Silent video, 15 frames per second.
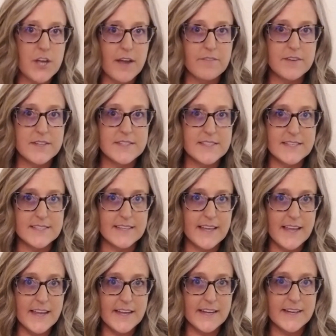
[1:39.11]
evidence as they
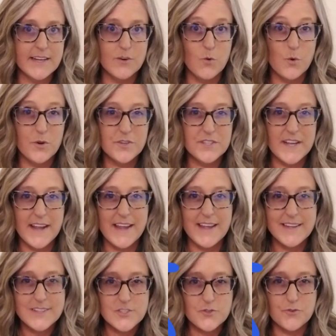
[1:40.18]
can in order to
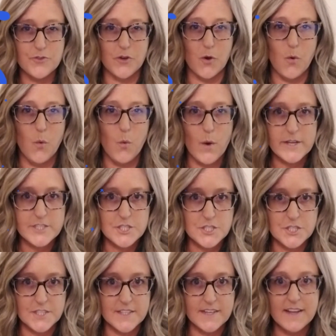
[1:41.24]
answer the question.